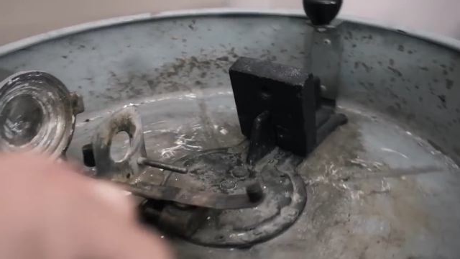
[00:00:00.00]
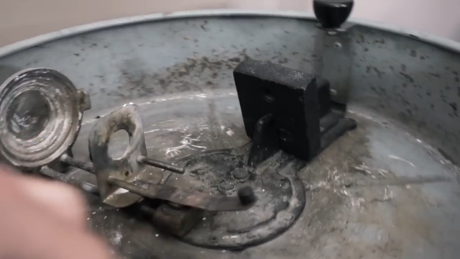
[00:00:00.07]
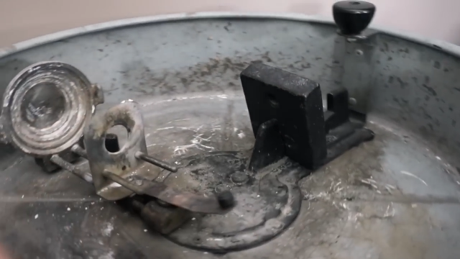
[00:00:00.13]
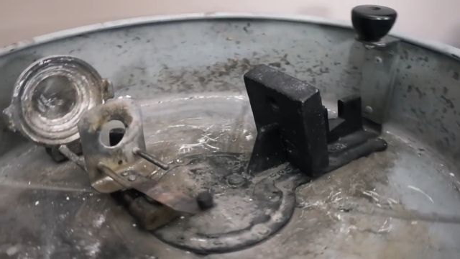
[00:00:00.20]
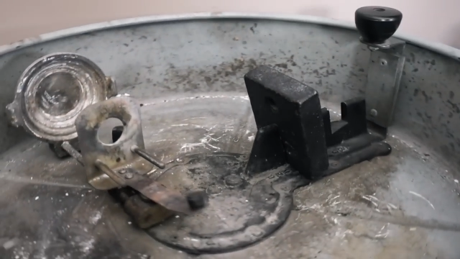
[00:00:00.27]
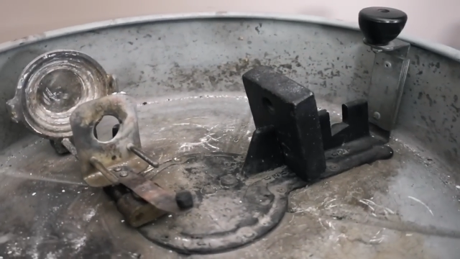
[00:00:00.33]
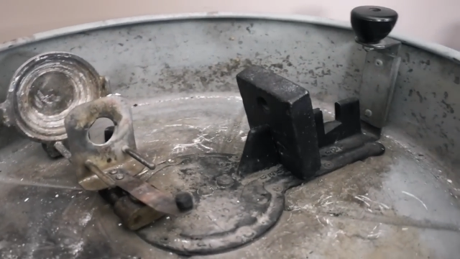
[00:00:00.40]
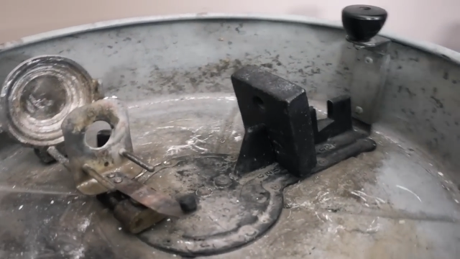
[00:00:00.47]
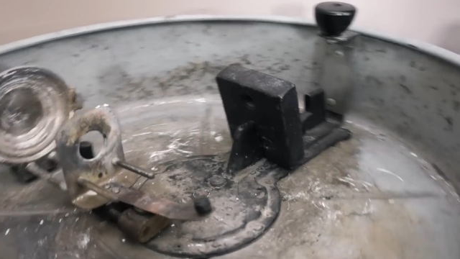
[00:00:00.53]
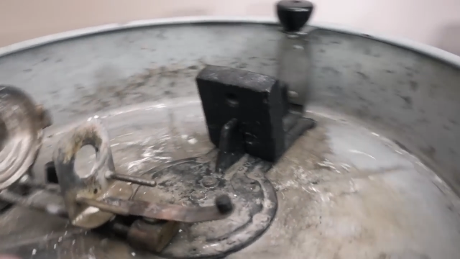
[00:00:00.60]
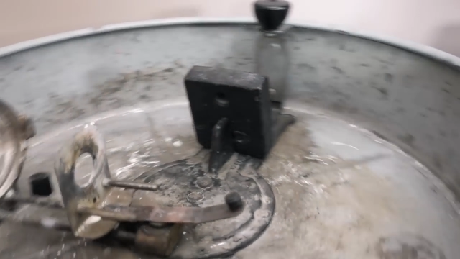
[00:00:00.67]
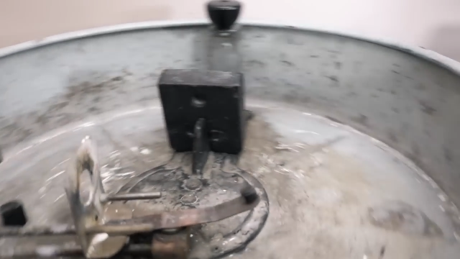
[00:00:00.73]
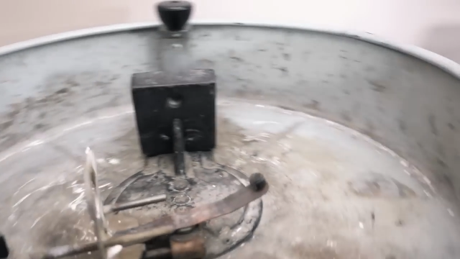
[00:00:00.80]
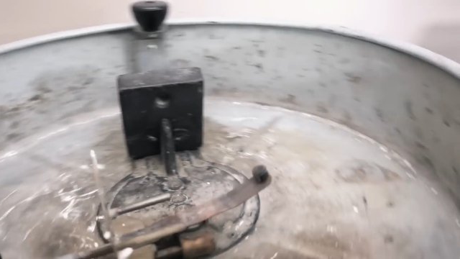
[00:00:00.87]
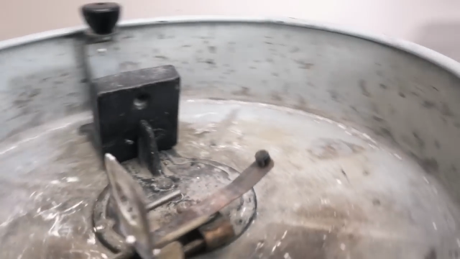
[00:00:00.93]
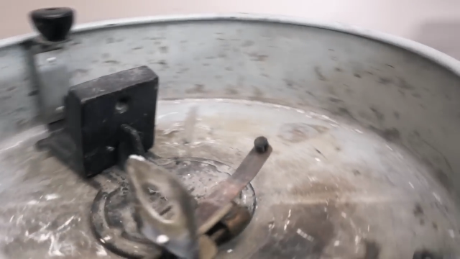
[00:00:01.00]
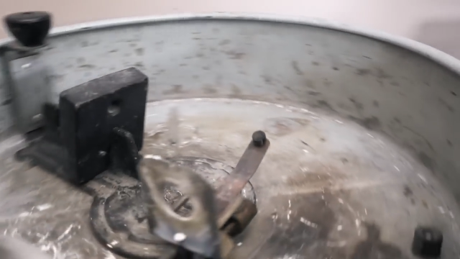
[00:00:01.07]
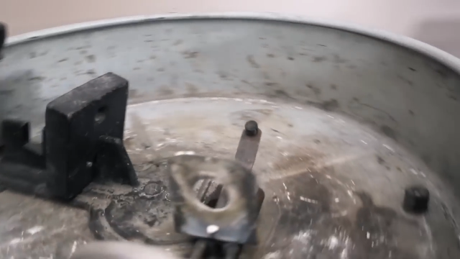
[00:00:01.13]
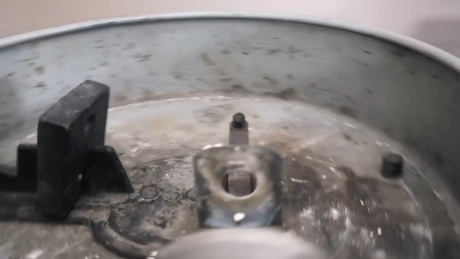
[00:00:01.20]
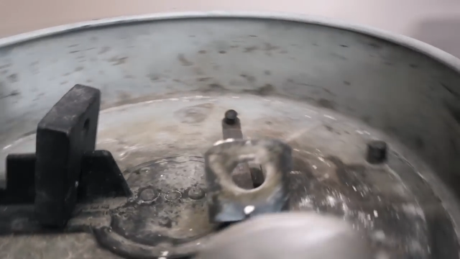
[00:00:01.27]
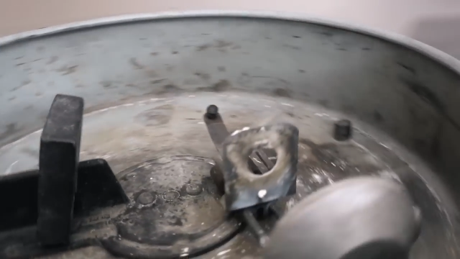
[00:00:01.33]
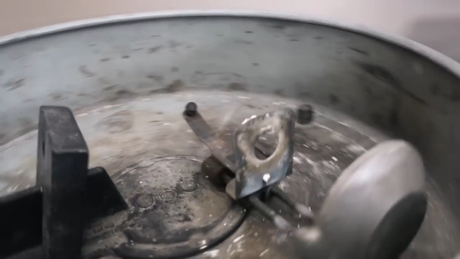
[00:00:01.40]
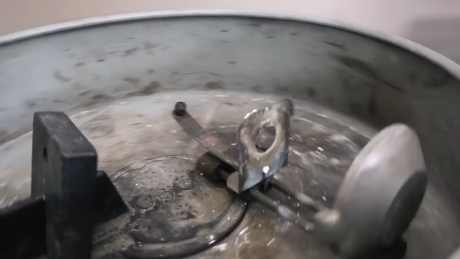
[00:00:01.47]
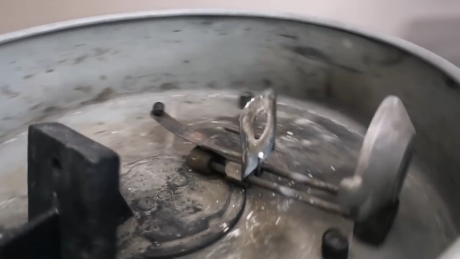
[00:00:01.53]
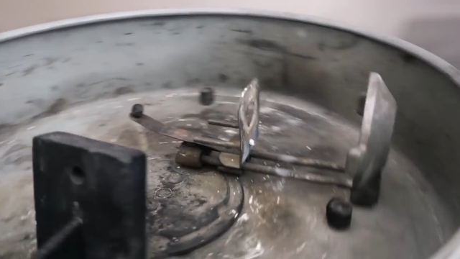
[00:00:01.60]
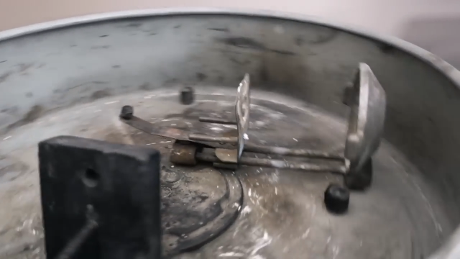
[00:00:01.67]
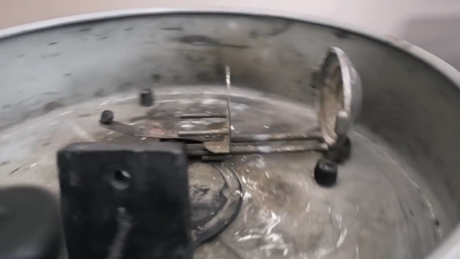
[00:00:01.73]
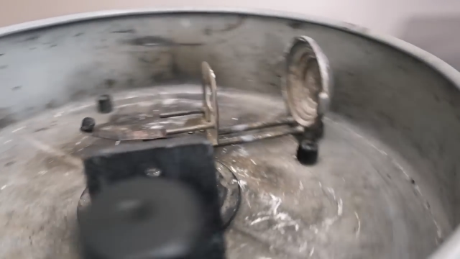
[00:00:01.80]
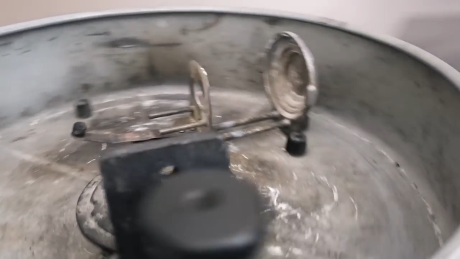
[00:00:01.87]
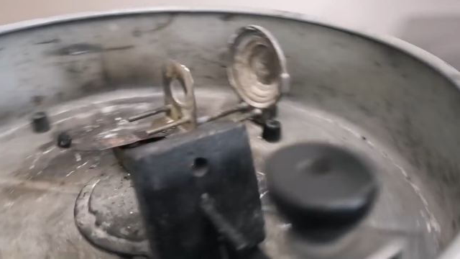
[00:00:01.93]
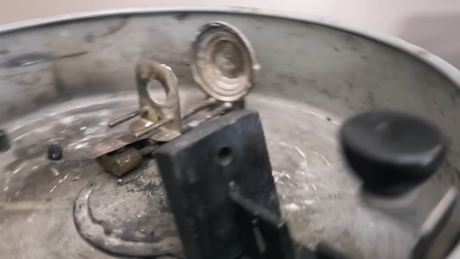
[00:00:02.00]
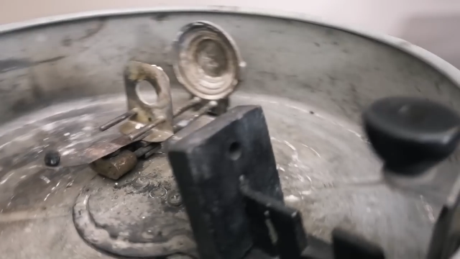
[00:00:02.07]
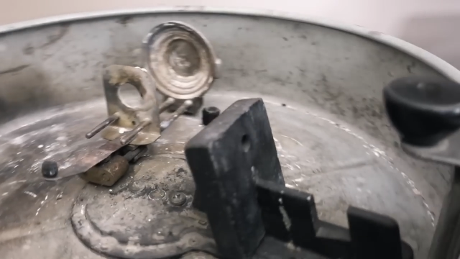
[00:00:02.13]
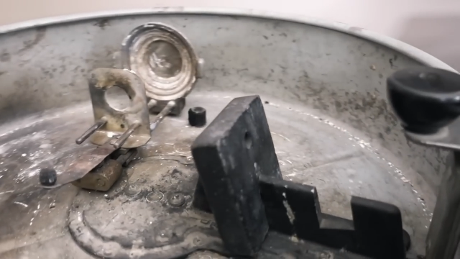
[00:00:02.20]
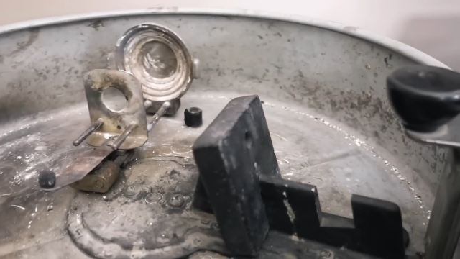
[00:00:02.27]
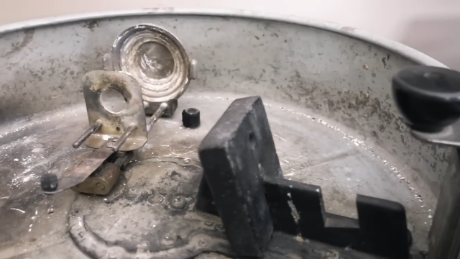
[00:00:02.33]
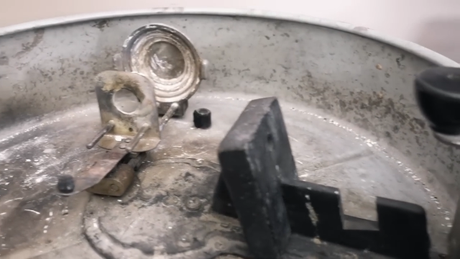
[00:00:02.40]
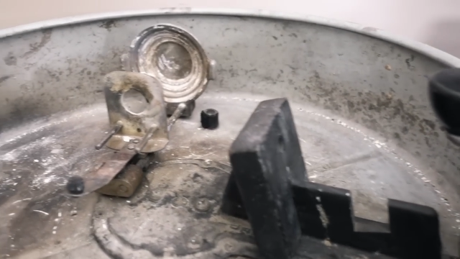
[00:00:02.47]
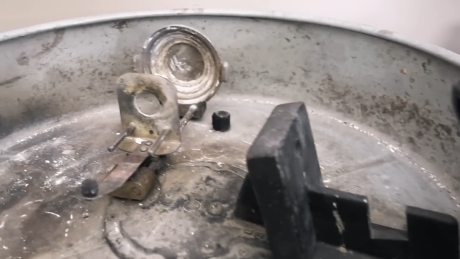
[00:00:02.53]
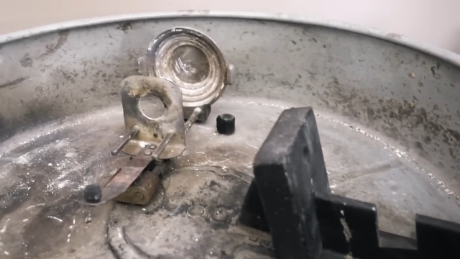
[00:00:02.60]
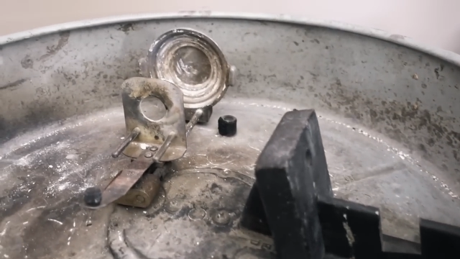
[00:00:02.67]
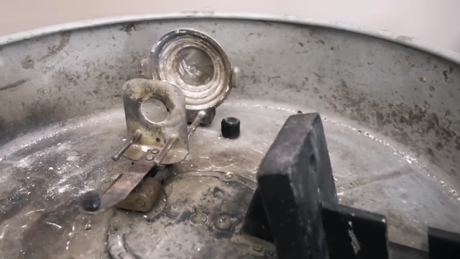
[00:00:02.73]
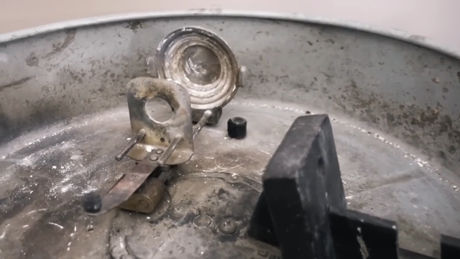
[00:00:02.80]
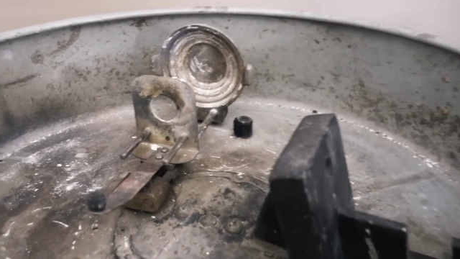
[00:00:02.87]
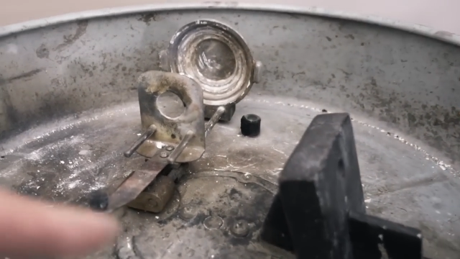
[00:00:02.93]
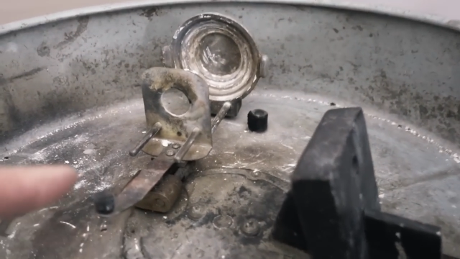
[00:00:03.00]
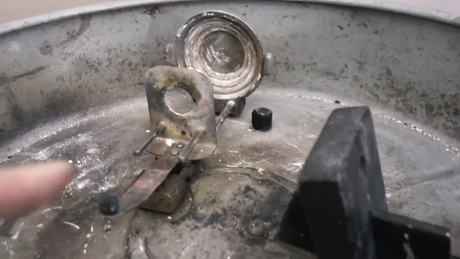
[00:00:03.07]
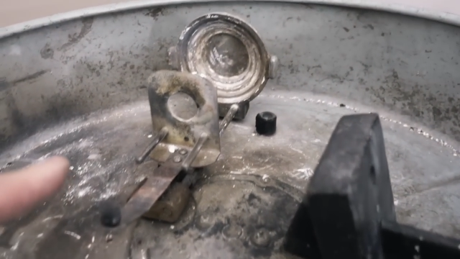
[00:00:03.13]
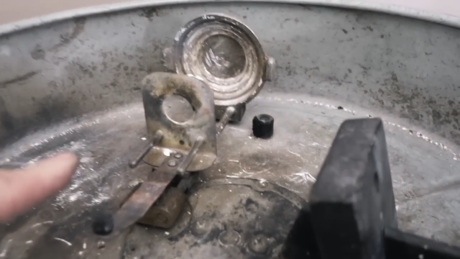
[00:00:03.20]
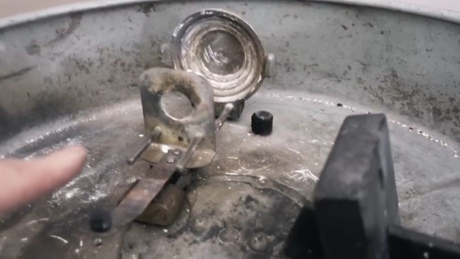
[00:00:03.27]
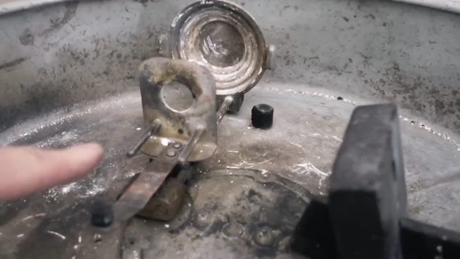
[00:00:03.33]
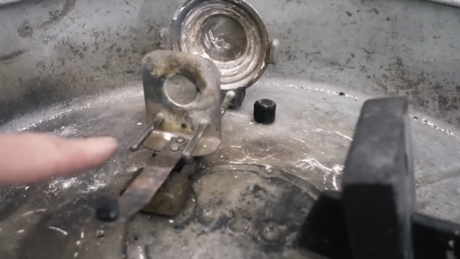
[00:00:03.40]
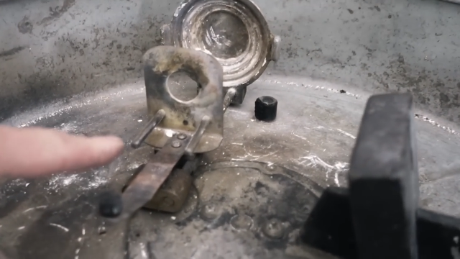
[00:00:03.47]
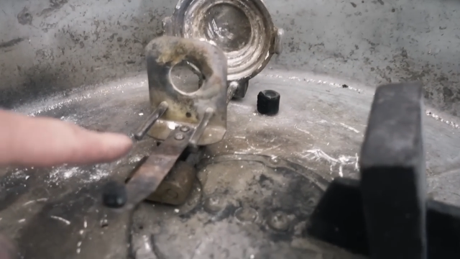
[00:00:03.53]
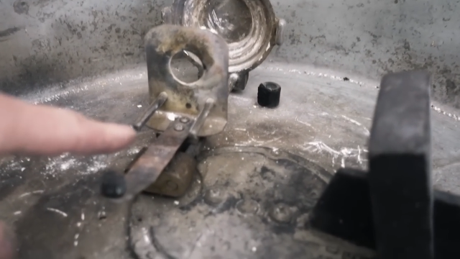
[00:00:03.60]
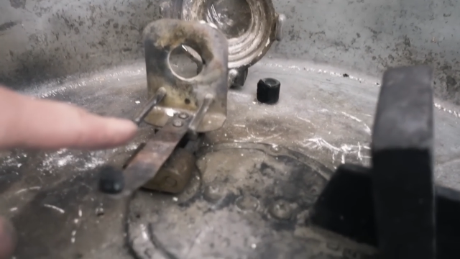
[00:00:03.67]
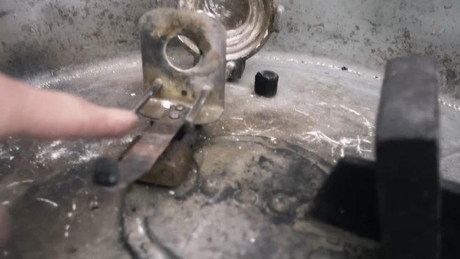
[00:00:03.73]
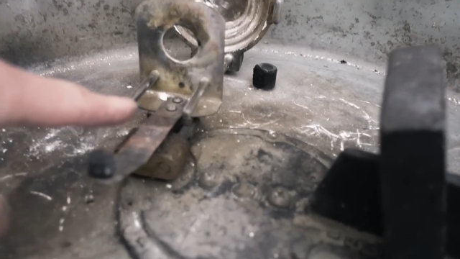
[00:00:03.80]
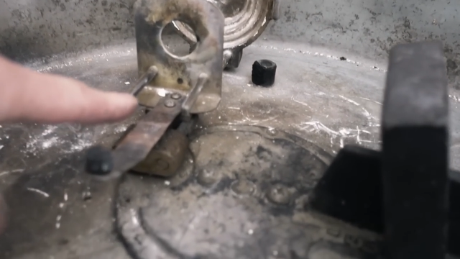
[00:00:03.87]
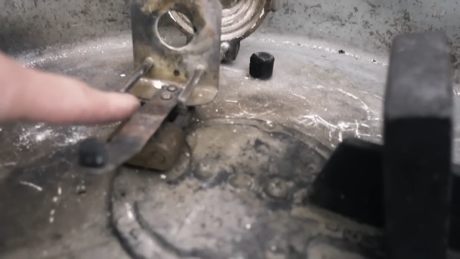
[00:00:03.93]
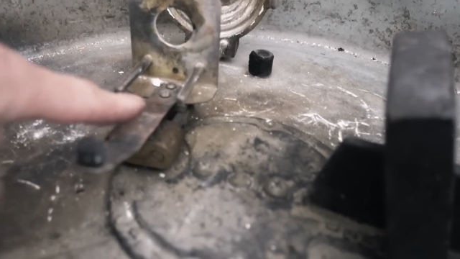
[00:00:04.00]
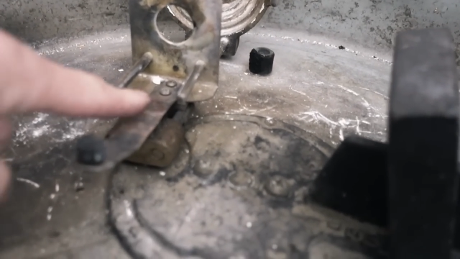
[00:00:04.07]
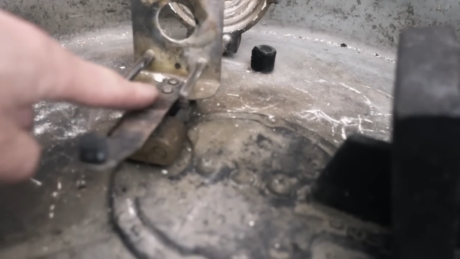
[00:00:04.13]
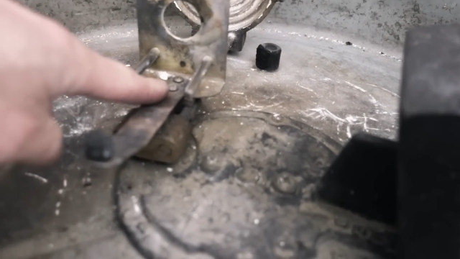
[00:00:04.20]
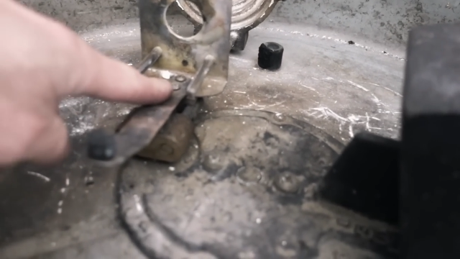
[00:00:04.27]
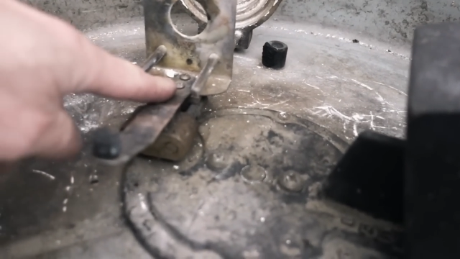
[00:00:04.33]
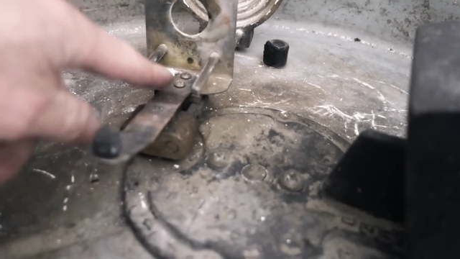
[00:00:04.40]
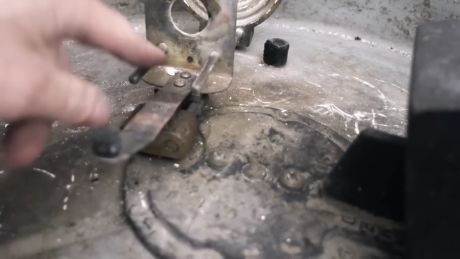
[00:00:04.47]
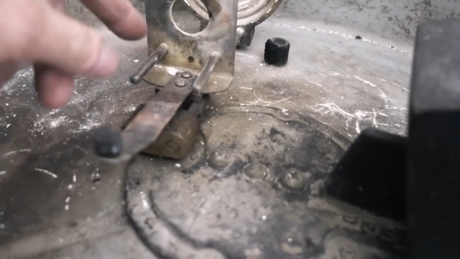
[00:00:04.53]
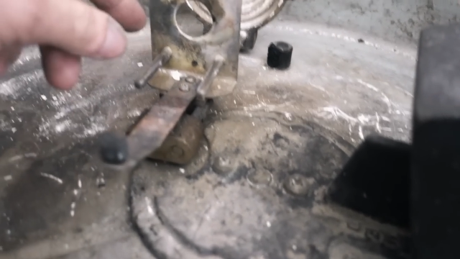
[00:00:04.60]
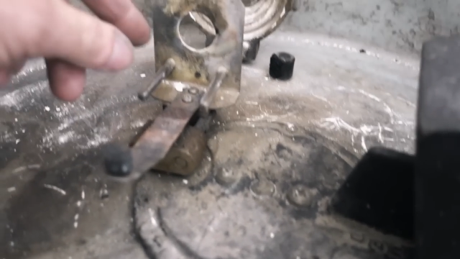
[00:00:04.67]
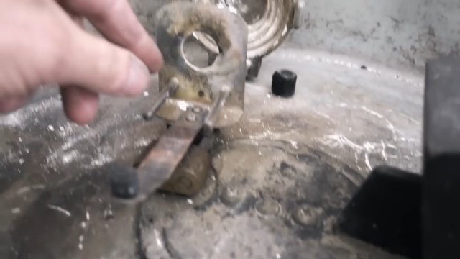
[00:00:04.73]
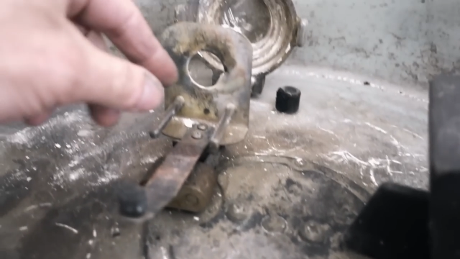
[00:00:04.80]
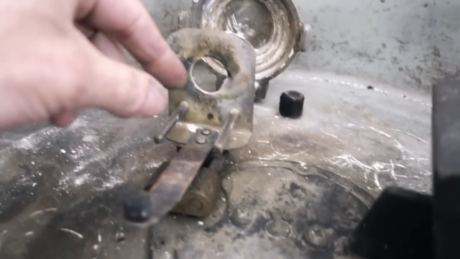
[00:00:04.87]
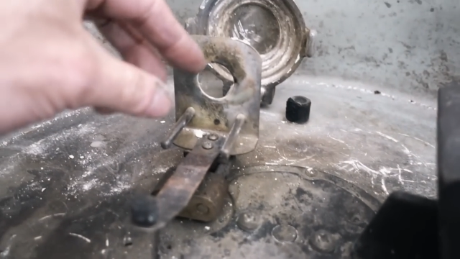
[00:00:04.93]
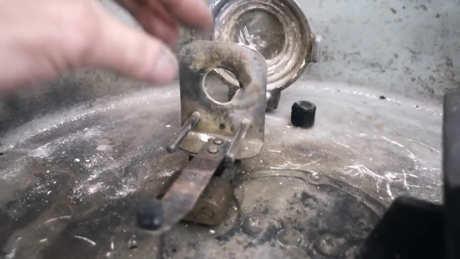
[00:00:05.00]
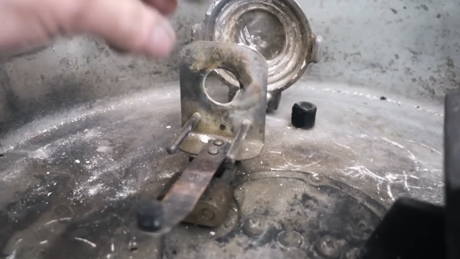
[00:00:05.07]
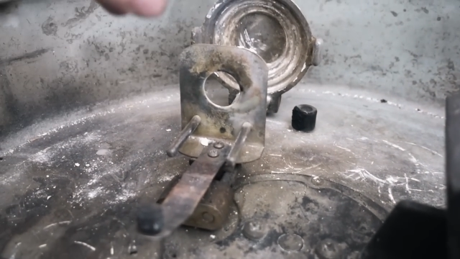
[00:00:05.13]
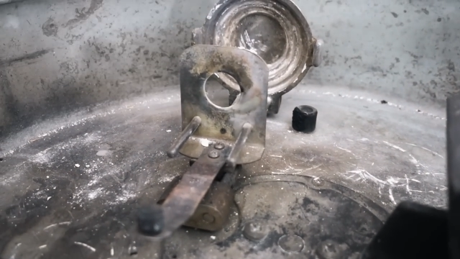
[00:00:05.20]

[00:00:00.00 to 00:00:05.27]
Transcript: Nobody's mouth can be seen.